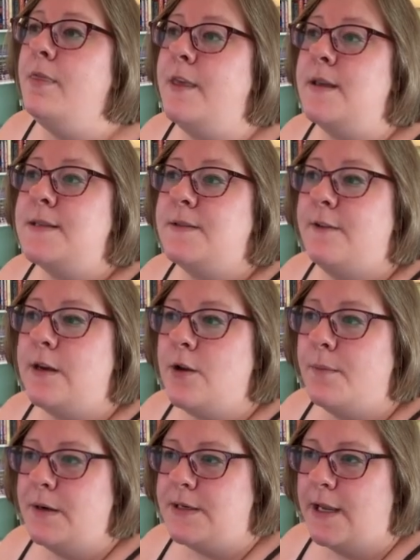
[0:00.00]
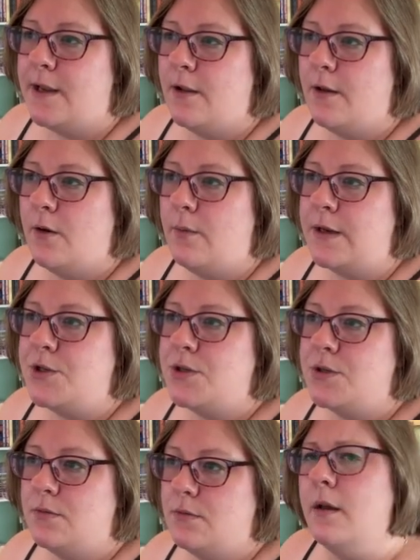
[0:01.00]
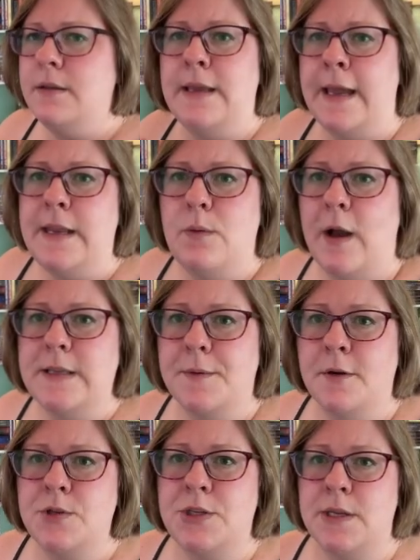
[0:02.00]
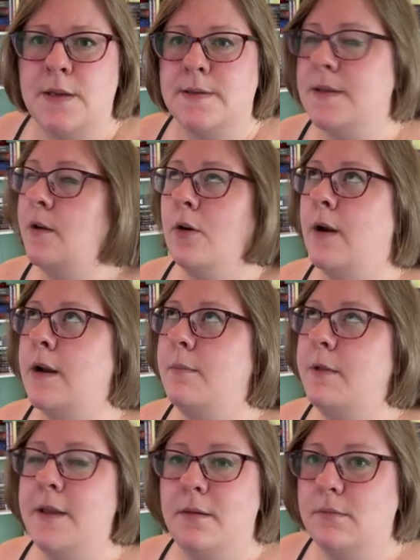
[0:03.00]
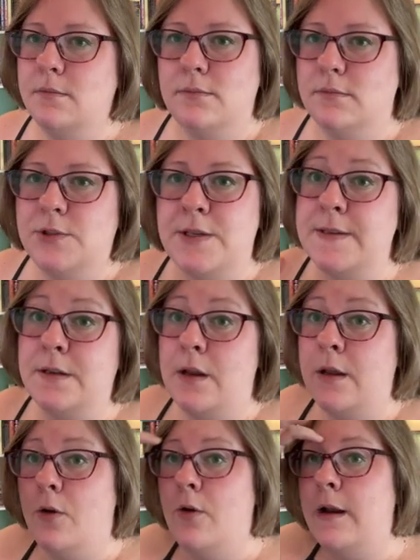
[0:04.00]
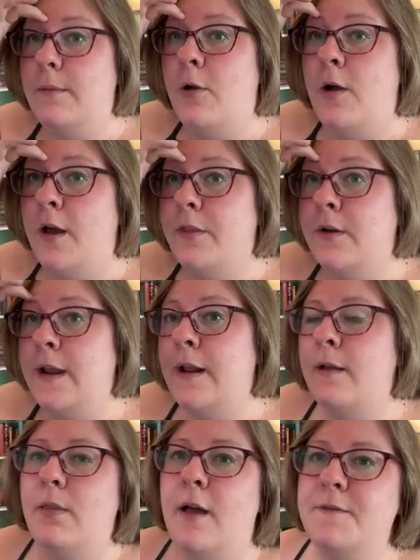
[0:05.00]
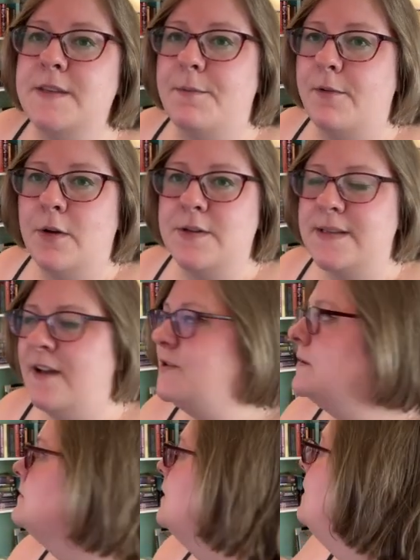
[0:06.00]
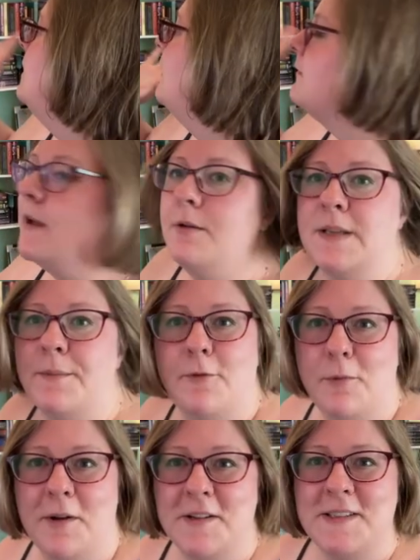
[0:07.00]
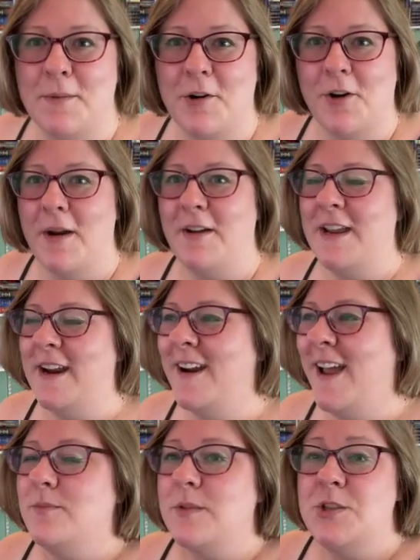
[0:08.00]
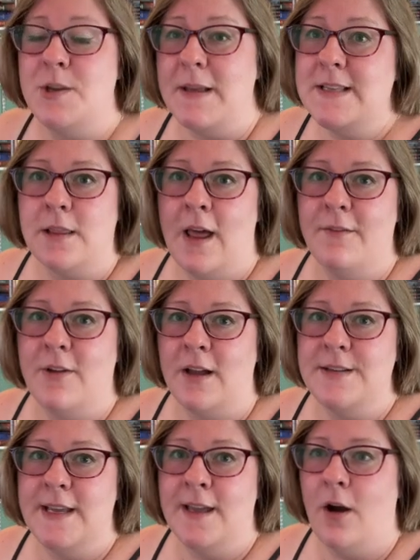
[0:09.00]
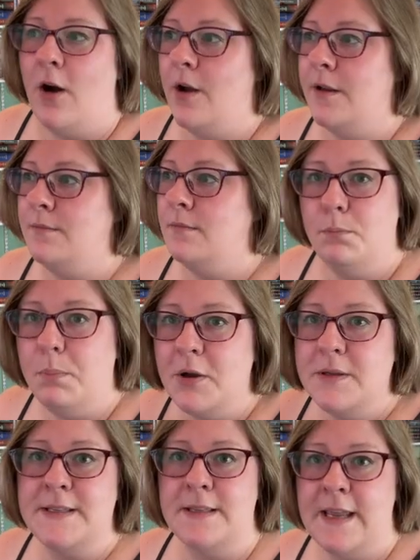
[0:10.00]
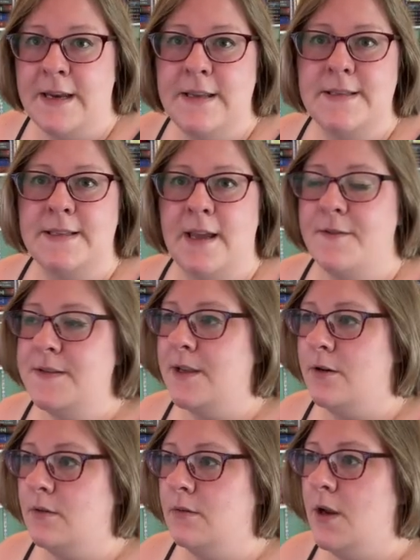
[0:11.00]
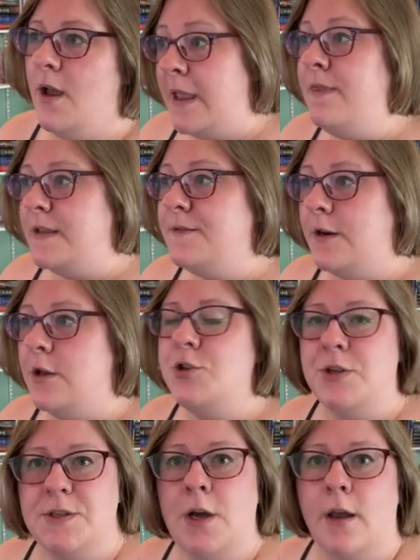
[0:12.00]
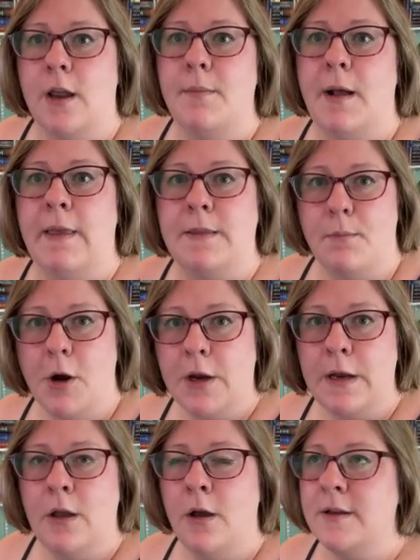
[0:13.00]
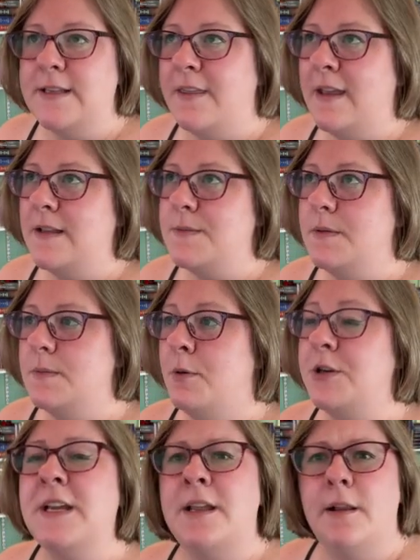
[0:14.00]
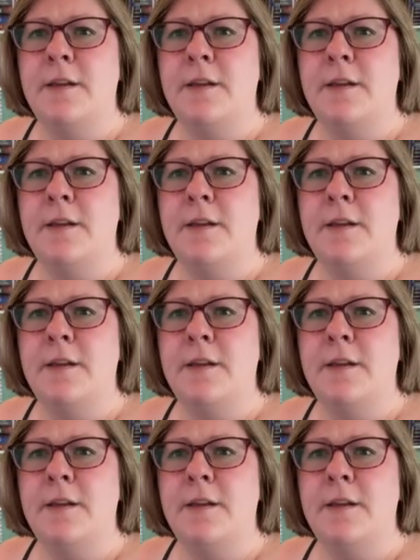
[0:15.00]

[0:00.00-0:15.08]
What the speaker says: This video in particular, which Katie Weismer, she's an incredible author and I love some of her stuff. I've got some of her books somewhere around here. She makes a lot of content on books and indie stuff. So in this video, she's talking about like the marketing hooks. I think it's particularly